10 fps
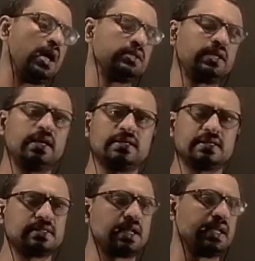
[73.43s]
R3
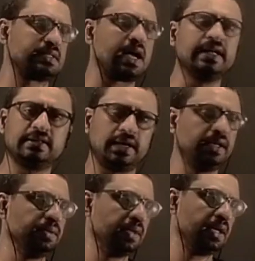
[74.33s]
resistor as
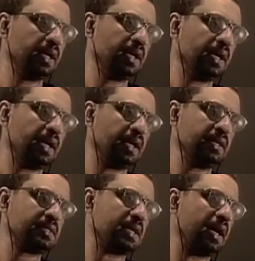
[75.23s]
I3,
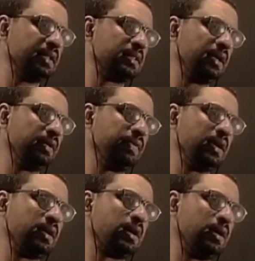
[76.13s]
and this I3
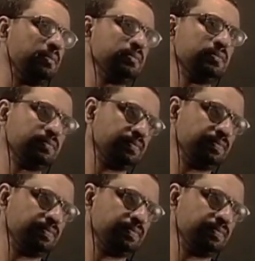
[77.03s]
will come